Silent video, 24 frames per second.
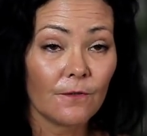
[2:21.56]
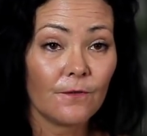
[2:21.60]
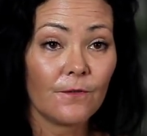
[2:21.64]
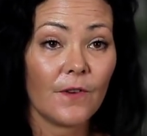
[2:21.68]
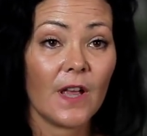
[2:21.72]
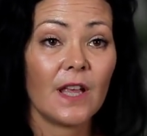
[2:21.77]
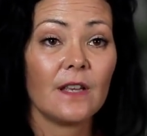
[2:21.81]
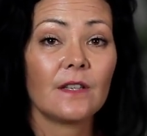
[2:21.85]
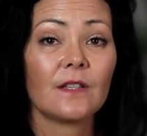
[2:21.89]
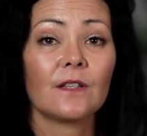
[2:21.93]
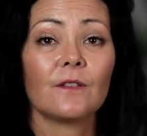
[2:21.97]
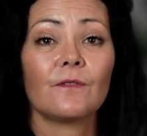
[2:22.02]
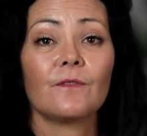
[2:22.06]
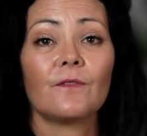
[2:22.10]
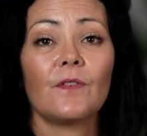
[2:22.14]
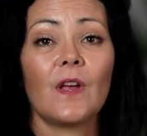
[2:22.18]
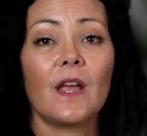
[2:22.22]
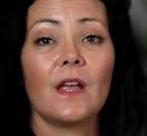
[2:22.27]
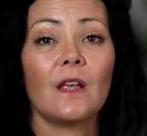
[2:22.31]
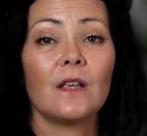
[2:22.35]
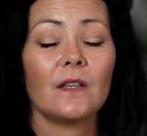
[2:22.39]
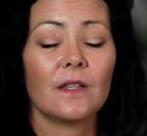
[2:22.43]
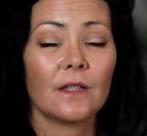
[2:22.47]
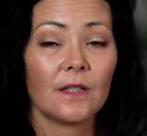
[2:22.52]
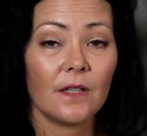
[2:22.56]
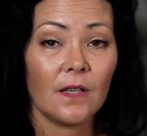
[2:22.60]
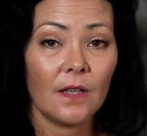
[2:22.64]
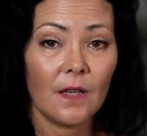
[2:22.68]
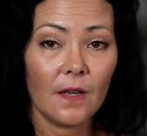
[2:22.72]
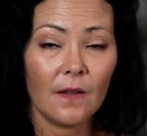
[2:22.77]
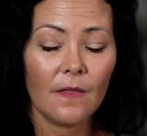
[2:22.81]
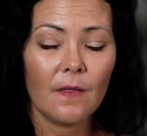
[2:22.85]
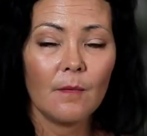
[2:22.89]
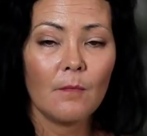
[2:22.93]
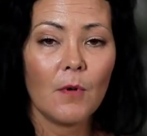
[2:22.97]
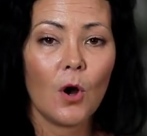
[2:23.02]
face to face
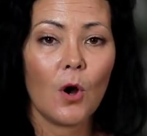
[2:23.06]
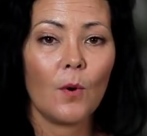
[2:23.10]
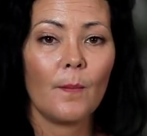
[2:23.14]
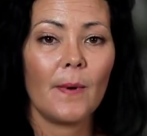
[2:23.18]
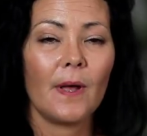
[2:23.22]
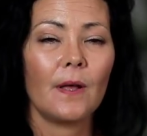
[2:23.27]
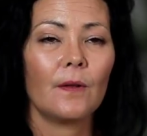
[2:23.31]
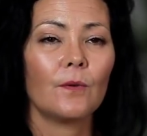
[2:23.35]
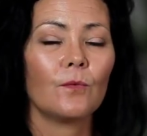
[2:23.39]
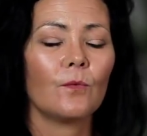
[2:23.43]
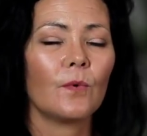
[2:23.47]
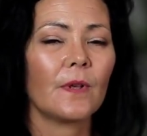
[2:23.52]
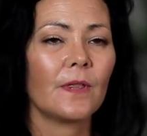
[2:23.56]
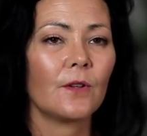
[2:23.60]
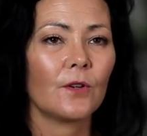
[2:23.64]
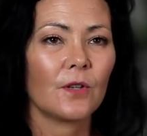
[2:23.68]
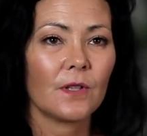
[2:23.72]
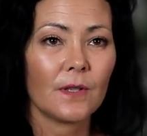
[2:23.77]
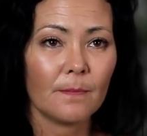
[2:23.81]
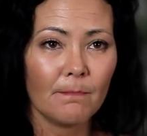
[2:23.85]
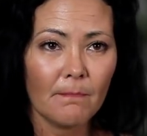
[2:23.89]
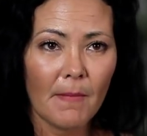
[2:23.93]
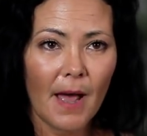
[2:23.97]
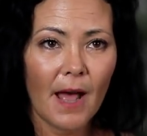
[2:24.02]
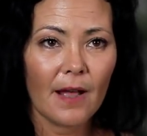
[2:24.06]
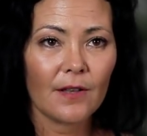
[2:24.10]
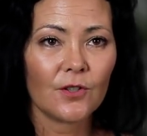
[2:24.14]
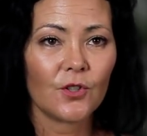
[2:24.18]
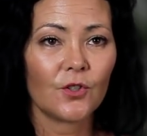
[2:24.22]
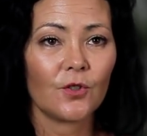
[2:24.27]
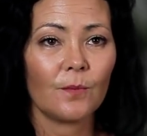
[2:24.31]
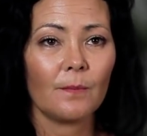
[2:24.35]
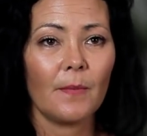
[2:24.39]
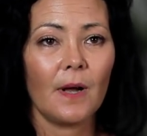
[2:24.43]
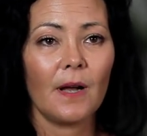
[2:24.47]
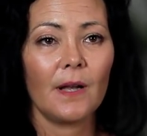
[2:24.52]
in the moment, whether it's
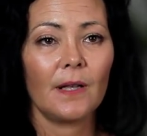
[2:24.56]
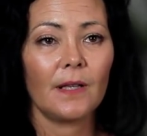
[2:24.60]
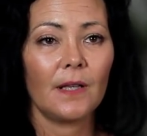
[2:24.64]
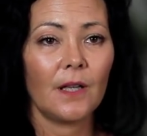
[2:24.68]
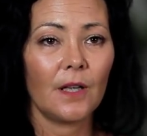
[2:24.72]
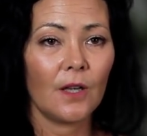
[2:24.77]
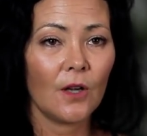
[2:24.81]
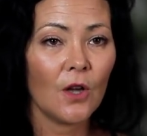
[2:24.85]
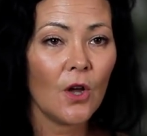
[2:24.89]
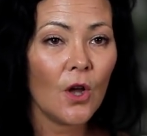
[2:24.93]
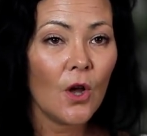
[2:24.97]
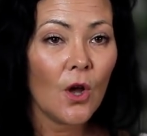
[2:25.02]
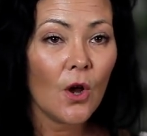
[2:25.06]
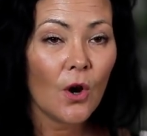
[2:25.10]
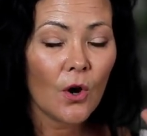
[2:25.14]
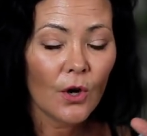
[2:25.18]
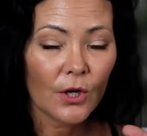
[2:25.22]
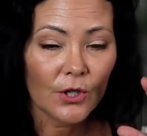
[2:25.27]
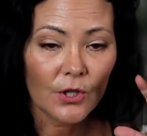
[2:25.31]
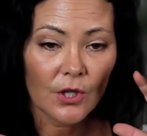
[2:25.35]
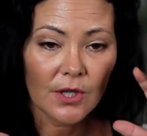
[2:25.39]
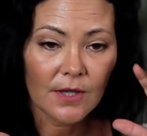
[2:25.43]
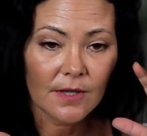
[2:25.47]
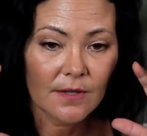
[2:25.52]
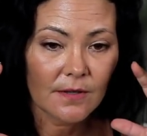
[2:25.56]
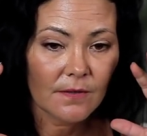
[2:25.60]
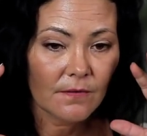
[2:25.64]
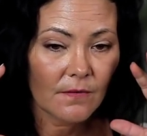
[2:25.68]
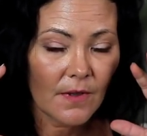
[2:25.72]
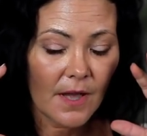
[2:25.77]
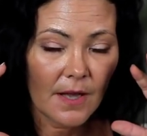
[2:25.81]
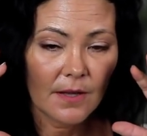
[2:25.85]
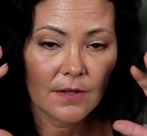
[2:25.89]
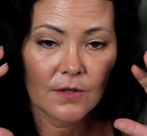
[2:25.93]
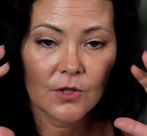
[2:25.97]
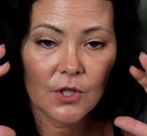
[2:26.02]
masterminding or just
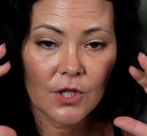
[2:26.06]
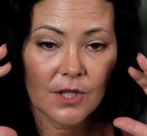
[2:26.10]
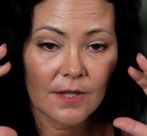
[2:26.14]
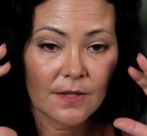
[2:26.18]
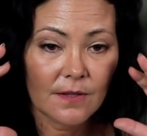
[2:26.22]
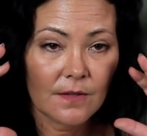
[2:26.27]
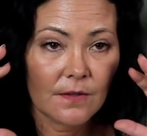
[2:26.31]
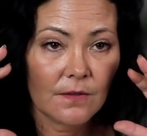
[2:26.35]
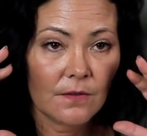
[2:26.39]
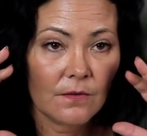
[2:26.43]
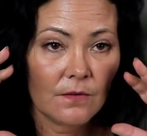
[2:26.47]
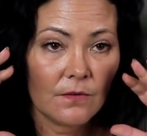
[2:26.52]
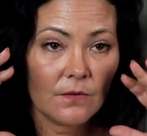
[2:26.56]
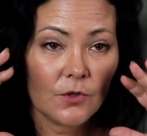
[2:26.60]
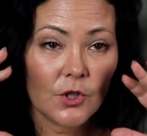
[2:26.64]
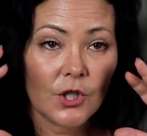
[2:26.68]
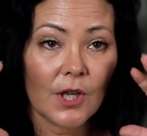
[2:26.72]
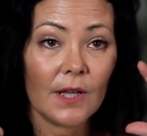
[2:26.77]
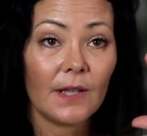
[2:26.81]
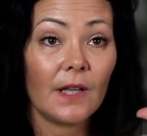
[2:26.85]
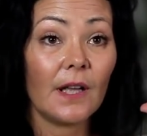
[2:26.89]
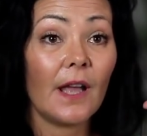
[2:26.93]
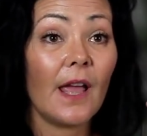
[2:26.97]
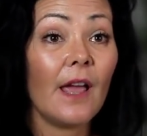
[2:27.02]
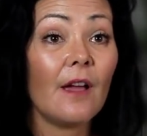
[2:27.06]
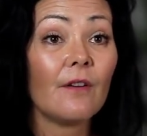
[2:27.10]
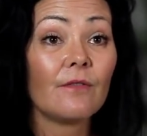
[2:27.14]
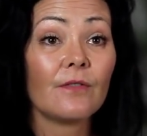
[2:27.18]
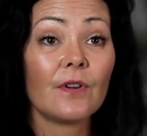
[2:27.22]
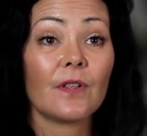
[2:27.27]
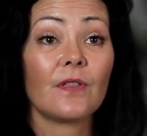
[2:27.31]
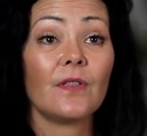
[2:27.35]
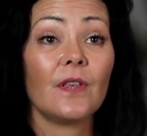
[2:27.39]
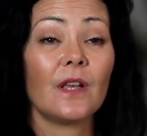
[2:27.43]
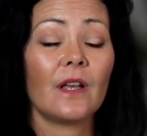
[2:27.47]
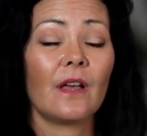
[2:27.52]
shutting
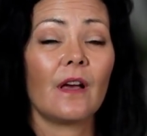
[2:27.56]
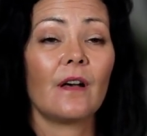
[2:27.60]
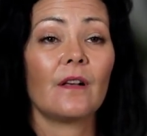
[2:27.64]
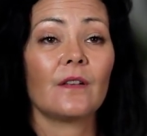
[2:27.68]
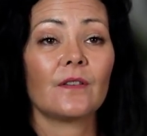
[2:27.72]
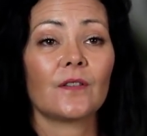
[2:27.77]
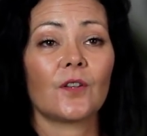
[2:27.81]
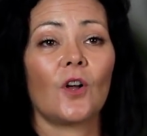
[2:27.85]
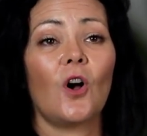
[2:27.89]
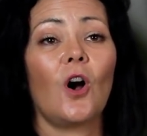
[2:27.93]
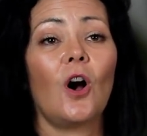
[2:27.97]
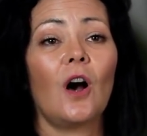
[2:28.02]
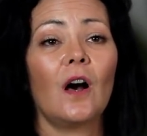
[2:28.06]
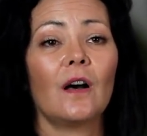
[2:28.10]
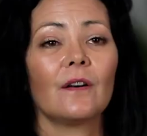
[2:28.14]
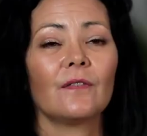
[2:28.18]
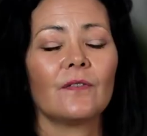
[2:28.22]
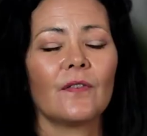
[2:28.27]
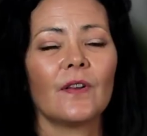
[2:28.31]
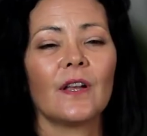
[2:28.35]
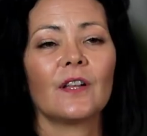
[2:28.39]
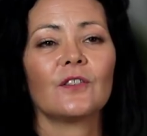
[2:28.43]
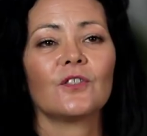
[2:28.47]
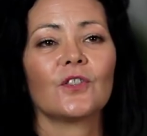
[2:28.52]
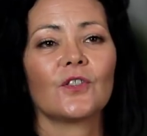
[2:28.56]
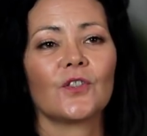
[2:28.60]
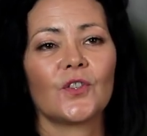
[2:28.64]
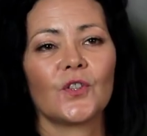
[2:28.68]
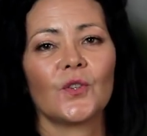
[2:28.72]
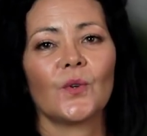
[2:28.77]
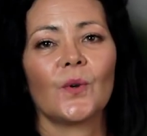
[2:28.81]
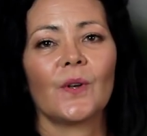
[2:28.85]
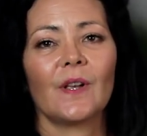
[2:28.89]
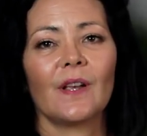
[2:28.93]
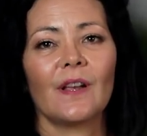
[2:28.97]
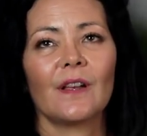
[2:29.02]
everything else off and just
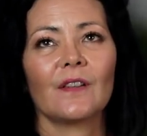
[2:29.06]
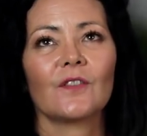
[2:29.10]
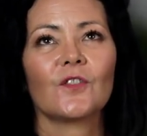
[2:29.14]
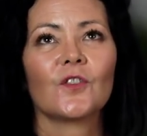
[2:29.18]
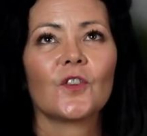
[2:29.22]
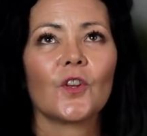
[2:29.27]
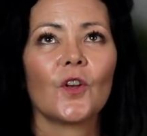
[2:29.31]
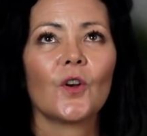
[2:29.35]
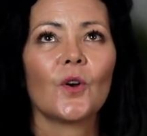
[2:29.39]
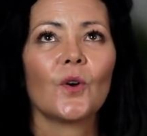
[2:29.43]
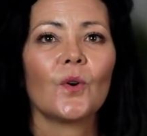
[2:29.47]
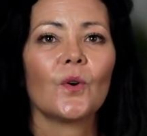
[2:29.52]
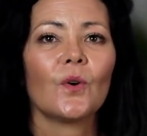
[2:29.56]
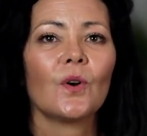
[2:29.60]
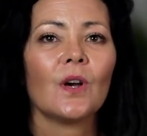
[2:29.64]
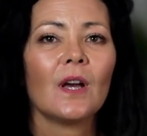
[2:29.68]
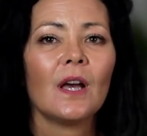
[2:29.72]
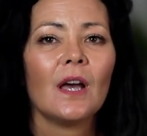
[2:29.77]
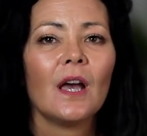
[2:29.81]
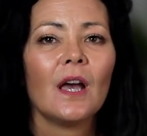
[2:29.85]
doing it. So